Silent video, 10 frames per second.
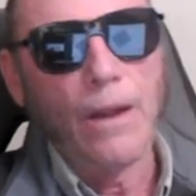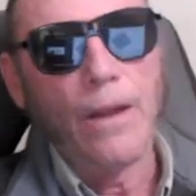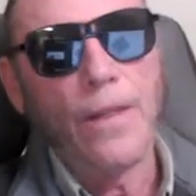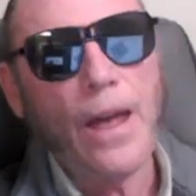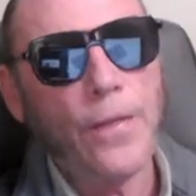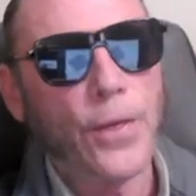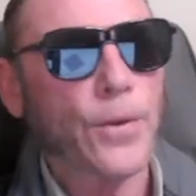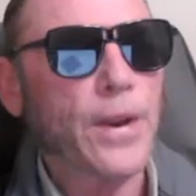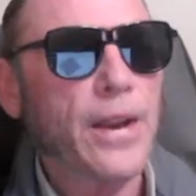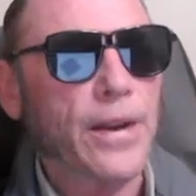That
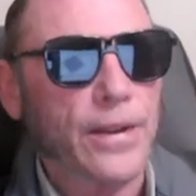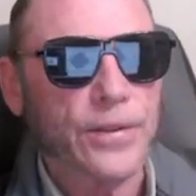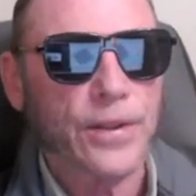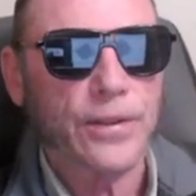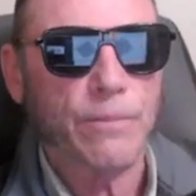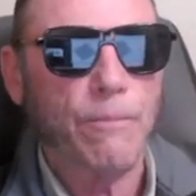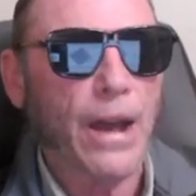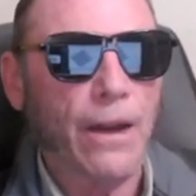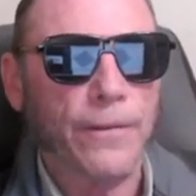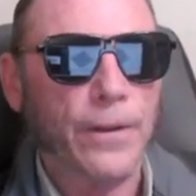3-ness has
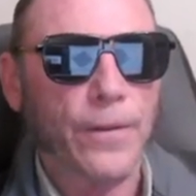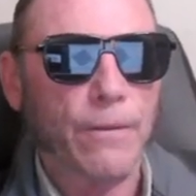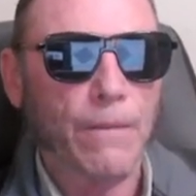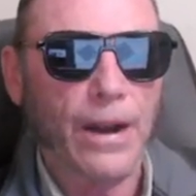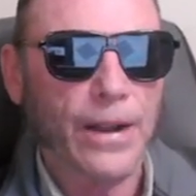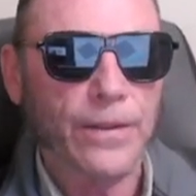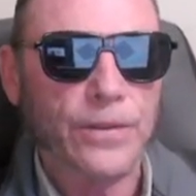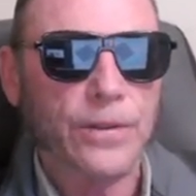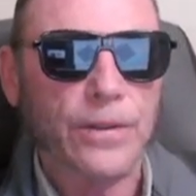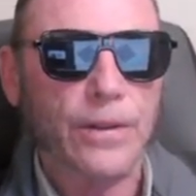baffled the
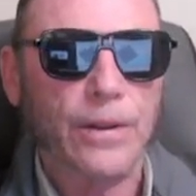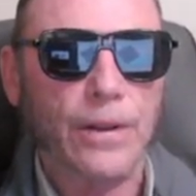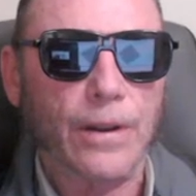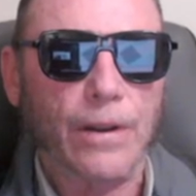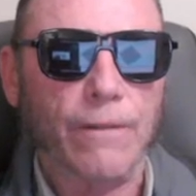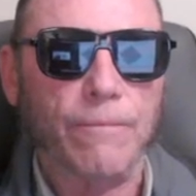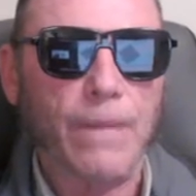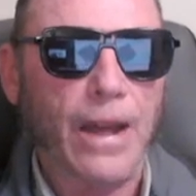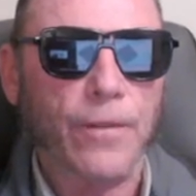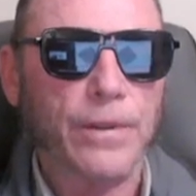minds of
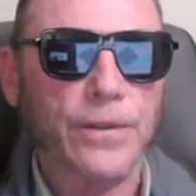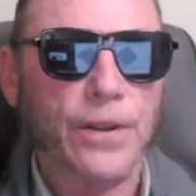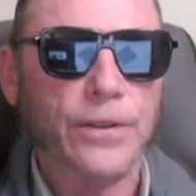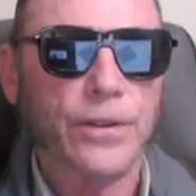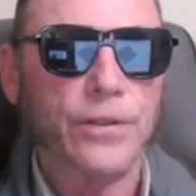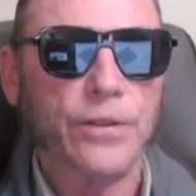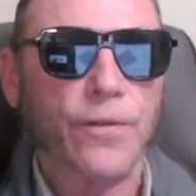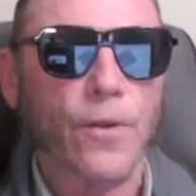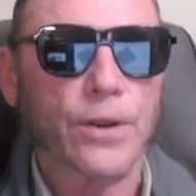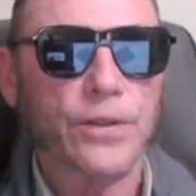mathematicians
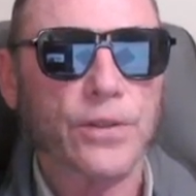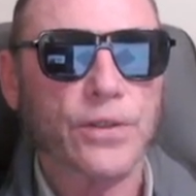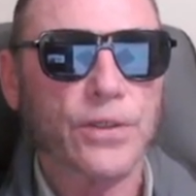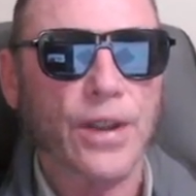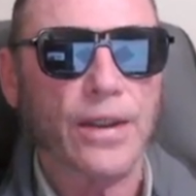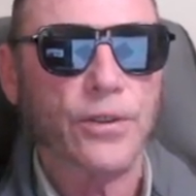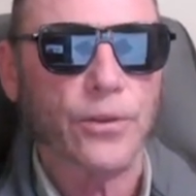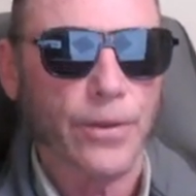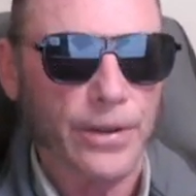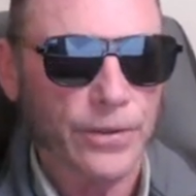for
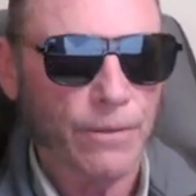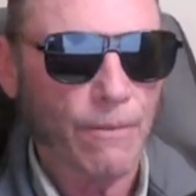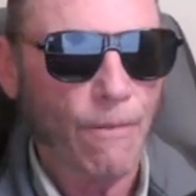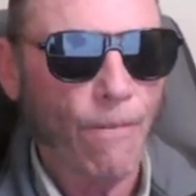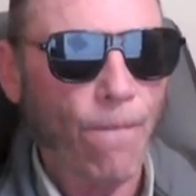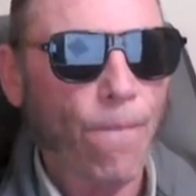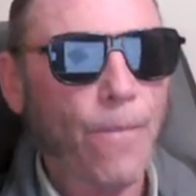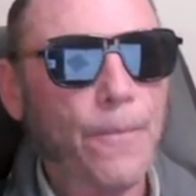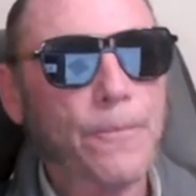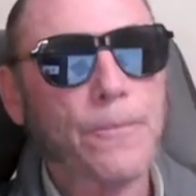centuries.
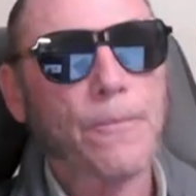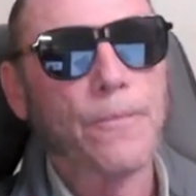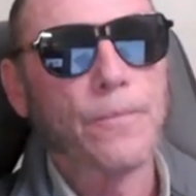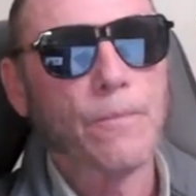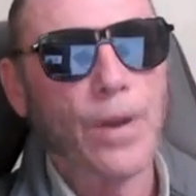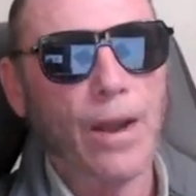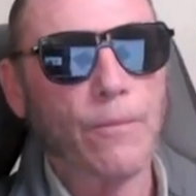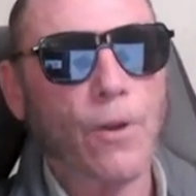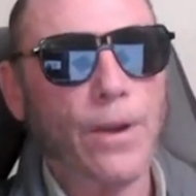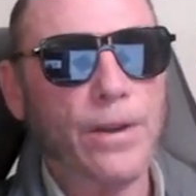But
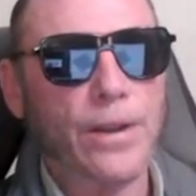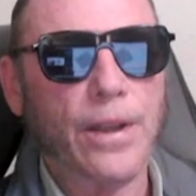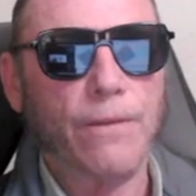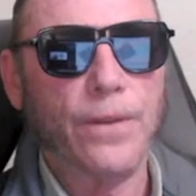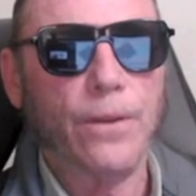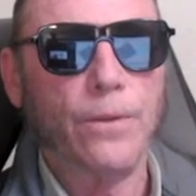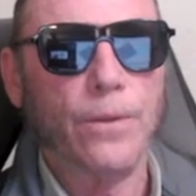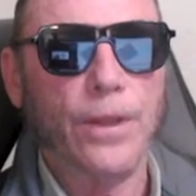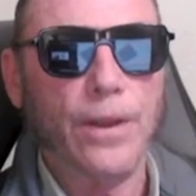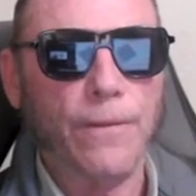I'm going to give you
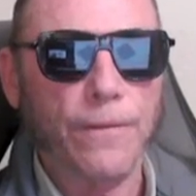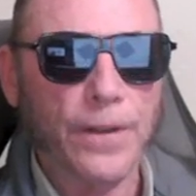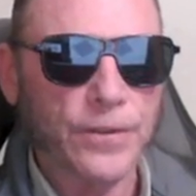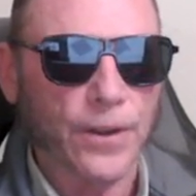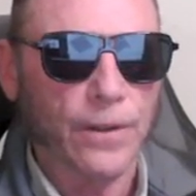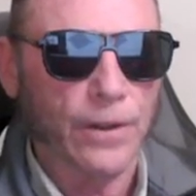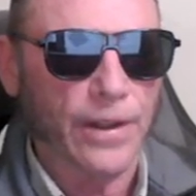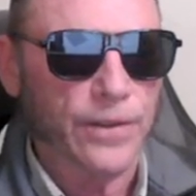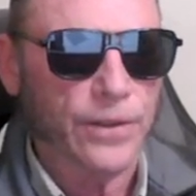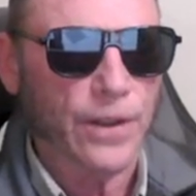the physical
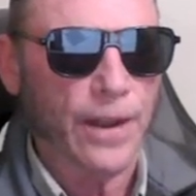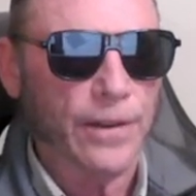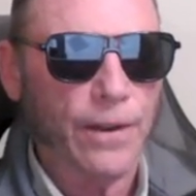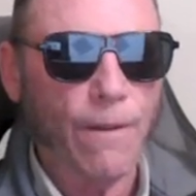insight